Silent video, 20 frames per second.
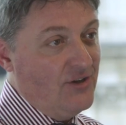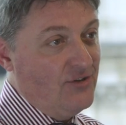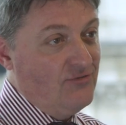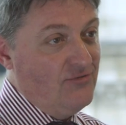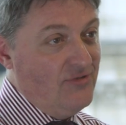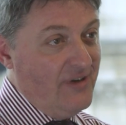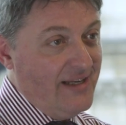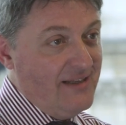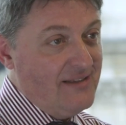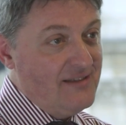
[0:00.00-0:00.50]

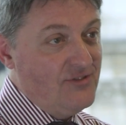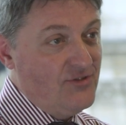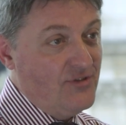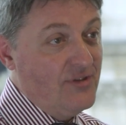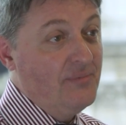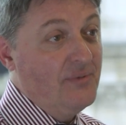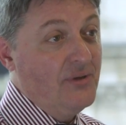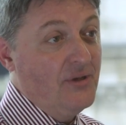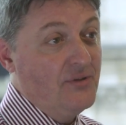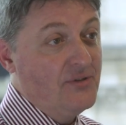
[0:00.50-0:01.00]
great
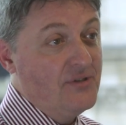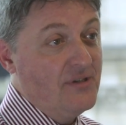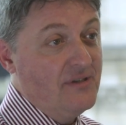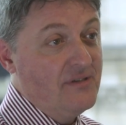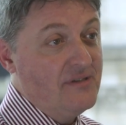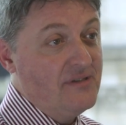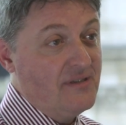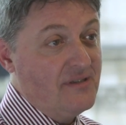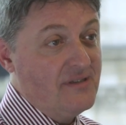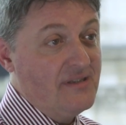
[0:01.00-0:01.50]
tribute to
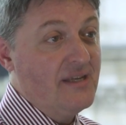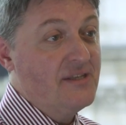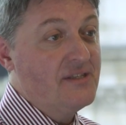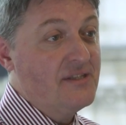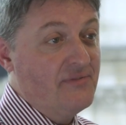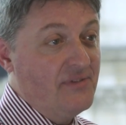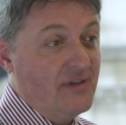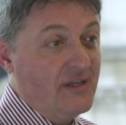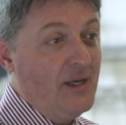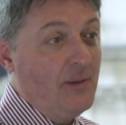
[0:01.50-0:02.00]
the
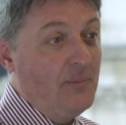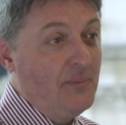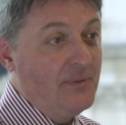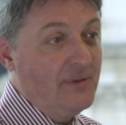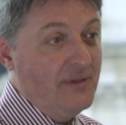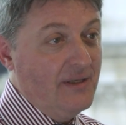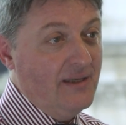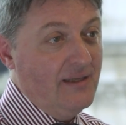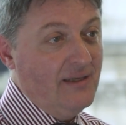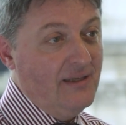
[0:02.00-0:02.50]
success of the
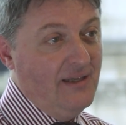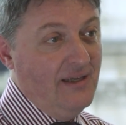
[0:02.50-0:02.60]
company